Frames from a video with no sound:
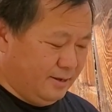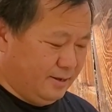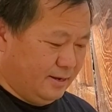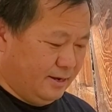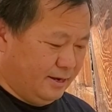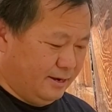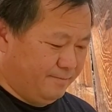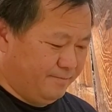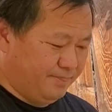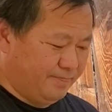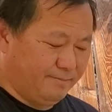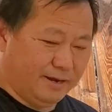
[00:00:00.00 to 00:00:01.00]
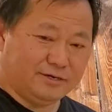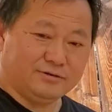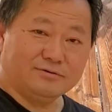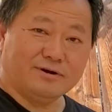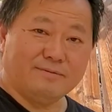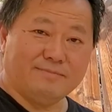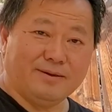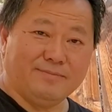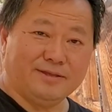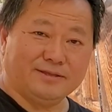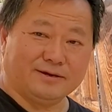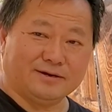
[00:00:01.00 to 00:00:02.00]
my 2
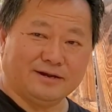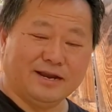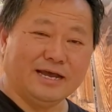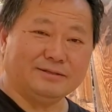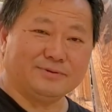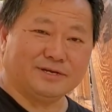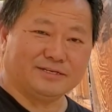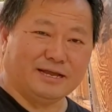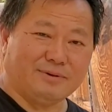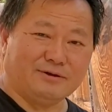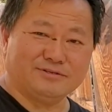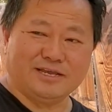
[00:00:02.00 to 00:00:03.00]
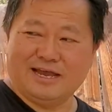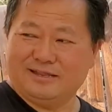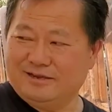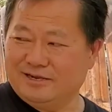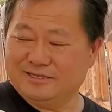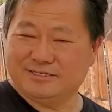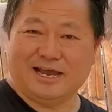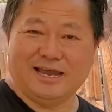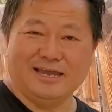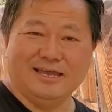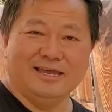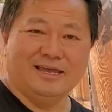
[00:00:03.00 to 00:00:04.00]
grandbabies are nuts because I'm outside and they're inside,
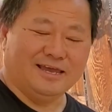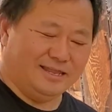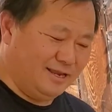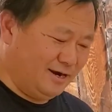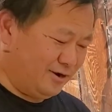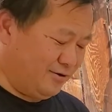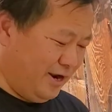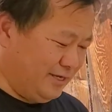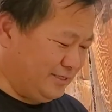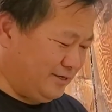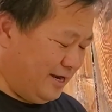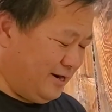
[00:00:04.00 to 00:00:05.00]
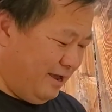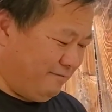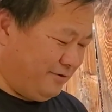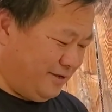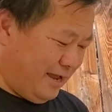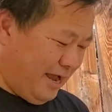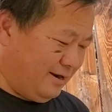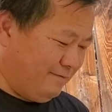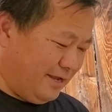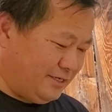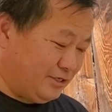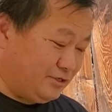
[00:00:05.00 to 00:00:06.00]
and they are crazy. So I didn't even
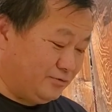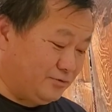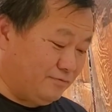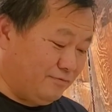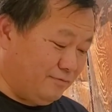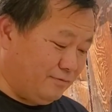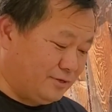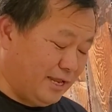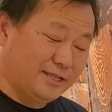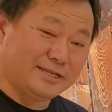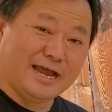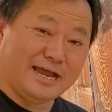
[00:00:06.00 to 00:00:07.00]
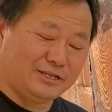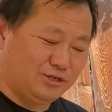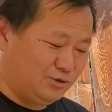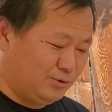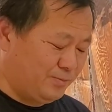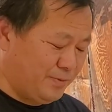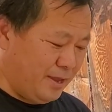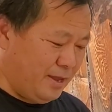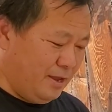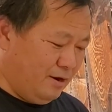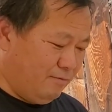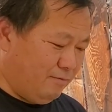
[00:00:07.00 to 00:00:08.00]
have a chance to take the time to
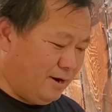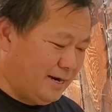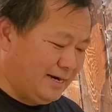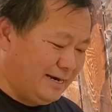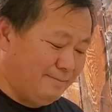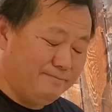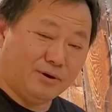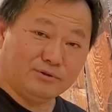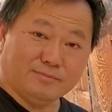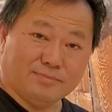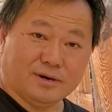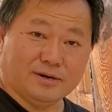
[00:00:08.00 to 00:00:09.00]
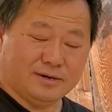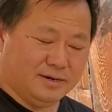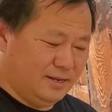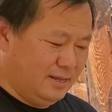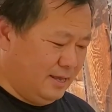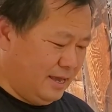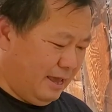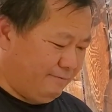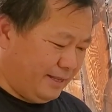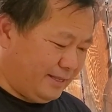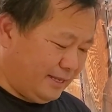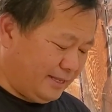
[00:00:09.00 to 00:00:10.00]
really debone the bird. If I
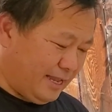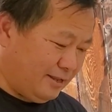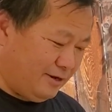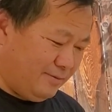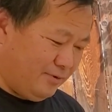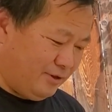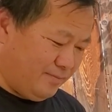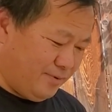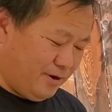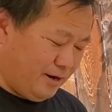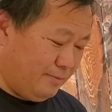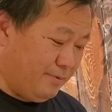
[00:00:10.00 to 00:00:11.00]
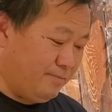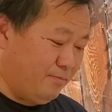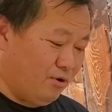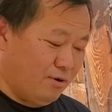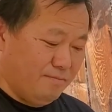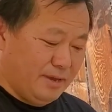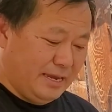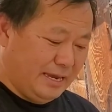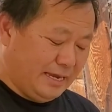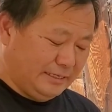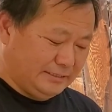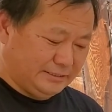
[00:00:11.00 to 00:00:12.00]
take the time to debone the bird, it would be more meat
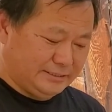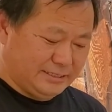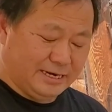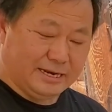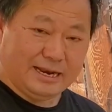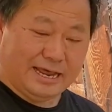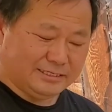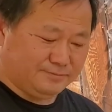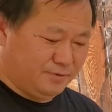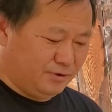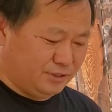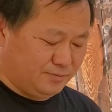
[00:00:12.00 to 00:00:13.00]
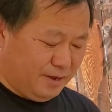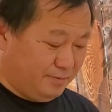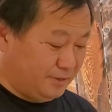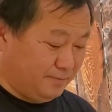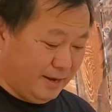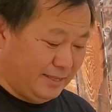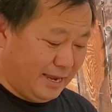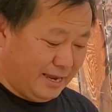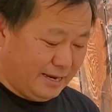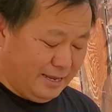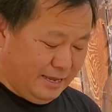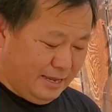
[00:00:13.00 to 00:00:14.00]
and just less bone. Maybe by then
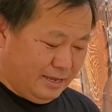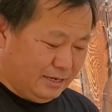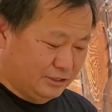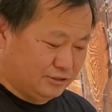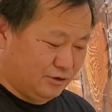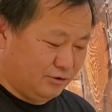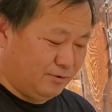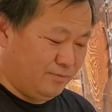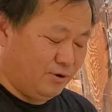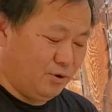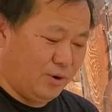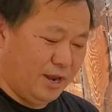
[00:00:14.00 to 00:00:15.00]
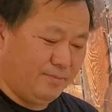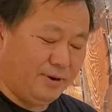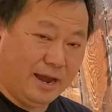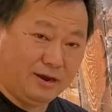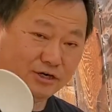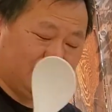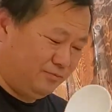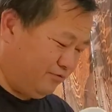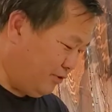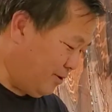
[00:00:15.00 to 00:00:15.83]
you just throw the bone away. But I'm gonna, for the